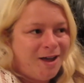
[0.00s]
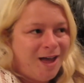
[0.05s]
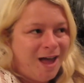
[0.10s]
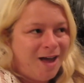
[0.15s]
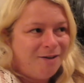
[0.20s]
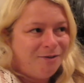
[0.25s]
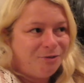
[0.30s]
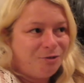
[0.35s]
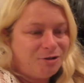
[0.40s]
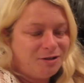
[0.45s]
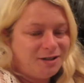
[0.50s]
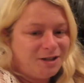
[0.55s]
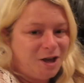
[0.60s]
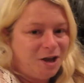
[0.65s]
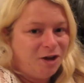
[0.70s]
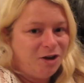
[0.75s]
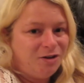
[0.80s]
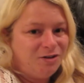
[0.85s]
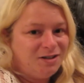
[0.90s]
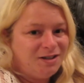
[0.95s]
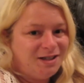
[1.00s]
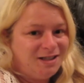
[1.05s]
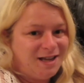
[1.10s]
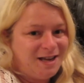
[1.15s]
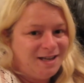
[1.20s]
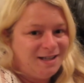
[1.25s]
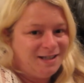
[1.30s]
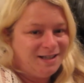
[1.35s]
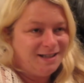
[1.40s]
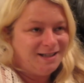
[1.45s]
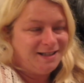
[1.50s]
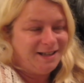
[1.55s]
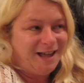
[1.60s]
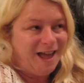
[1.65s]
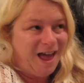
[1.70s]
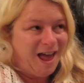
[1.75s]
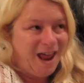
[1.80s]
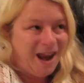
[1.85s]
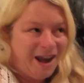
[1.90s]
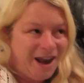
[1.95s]
have got to go to the dentist
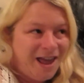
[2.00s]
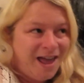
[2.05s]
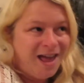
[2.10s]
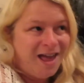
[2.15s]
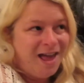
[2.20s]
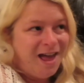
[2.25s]
again.